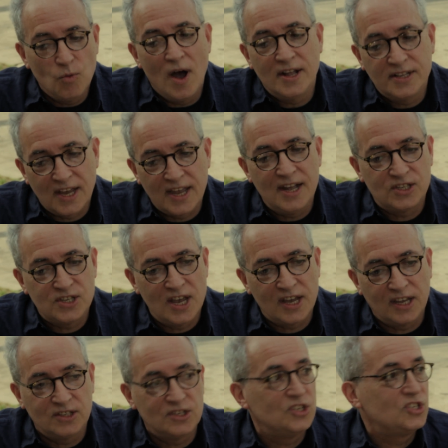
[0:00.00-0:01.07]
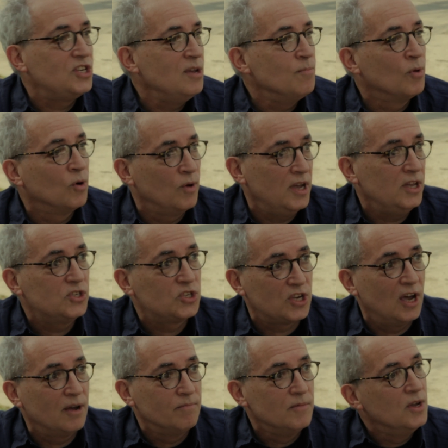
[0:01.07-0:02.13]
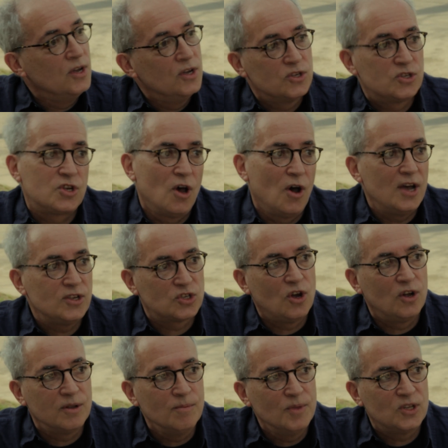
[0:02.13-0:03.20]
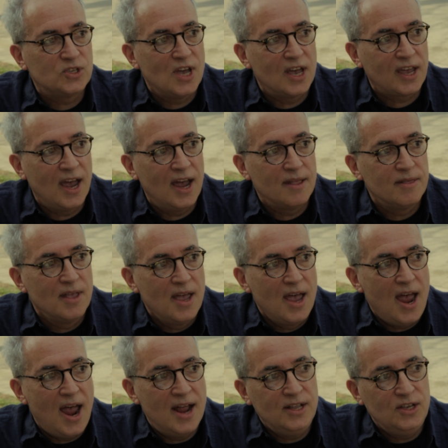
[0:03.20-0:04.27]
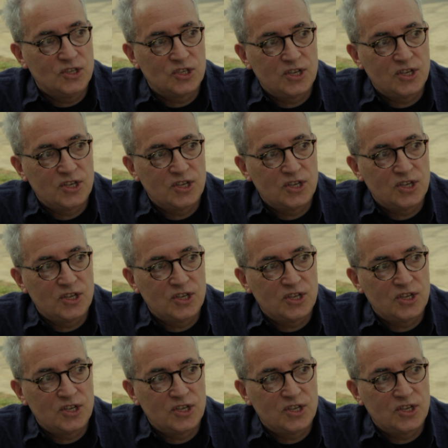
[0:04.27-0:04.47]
he wanted to get a ticket to see Maritza. So I sold him the ticket and he